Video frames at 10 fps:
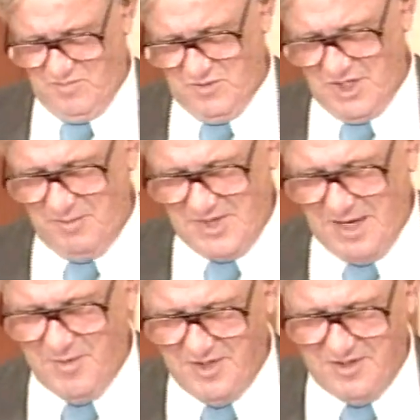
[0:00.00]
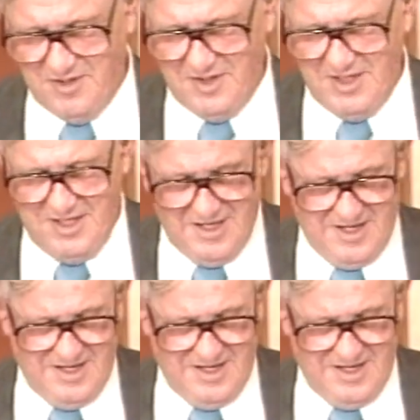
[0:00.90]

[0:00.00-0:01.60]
Sometime in the early